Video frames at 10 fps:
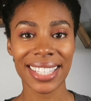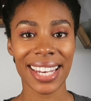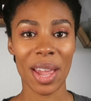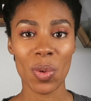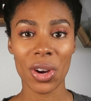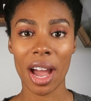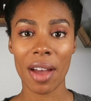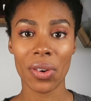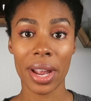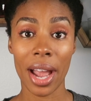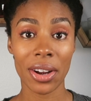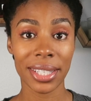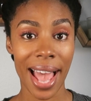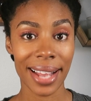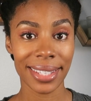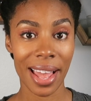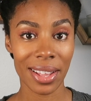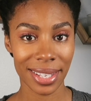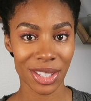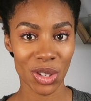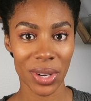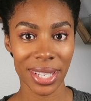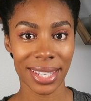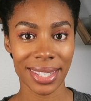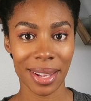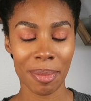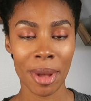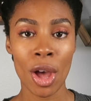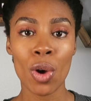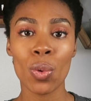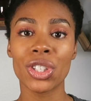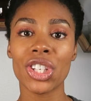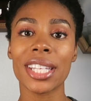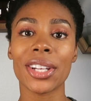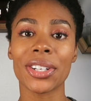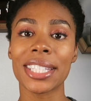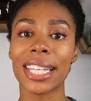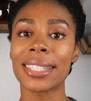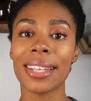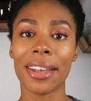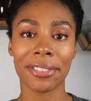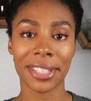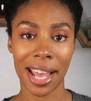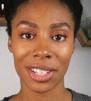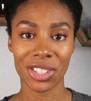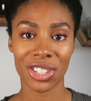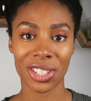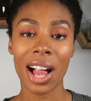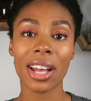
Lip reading: Today we're covering our tactile sensory system, which is our sense of touch.